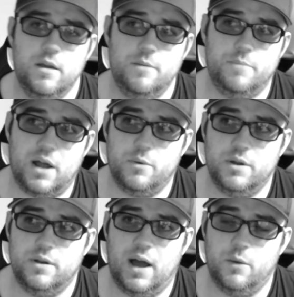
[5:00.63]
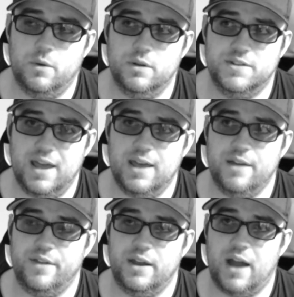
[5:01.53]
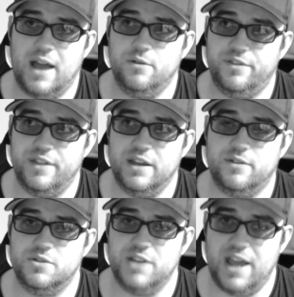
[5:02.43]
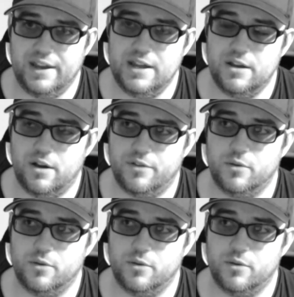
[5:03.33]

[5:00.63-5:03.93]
but I would I would say that I don't think there's any other